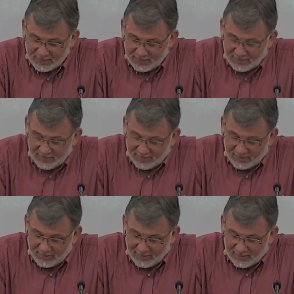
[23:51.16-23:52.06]

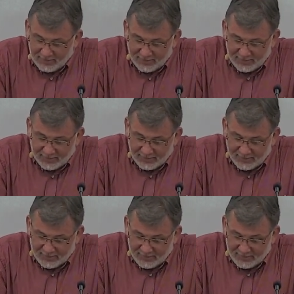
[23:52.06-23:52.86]
No one is speaking in this clip.